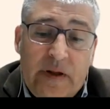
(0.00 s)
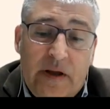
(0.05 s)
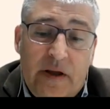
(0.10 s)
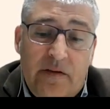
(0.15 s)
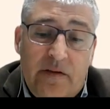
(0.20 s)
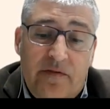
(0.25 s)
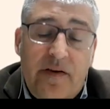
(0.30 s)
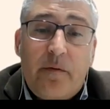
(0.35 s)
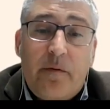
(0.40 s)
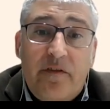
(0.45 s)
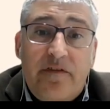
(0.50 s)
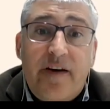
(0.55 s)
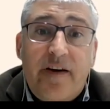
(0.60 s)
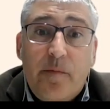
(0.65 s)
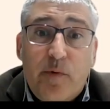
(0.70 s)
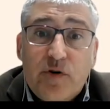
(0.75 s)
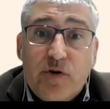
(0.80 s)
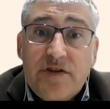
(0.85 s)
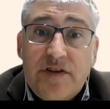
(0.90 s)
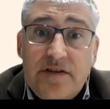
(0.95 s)

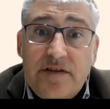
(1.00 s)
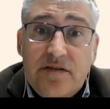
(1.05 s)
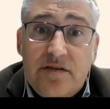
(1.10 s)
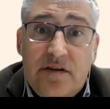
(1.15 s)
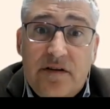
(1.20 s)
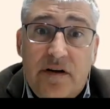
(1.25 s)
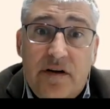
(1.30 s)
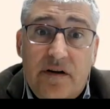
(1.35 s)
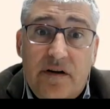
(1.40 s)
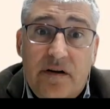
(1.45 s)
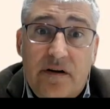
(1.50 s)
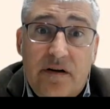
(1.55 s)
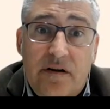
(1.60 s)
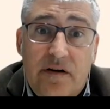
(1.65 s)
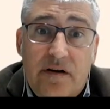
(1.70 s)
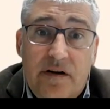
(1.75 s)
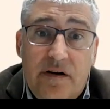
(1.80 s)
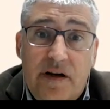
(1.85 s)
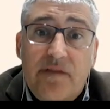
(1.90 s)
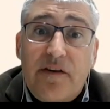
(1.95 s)
fibrosis,
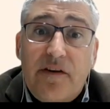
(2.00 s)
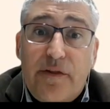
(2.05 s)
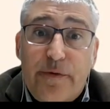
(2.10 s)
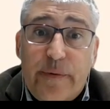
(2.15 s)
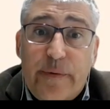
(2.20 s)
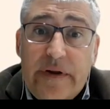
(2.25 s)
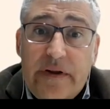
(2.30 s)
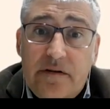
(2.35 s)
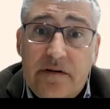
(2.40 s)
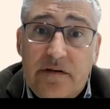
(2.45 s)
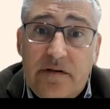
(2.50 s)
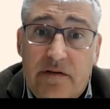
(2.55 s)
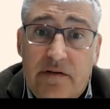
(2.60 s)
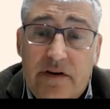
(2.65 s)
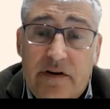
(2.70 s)
level 3,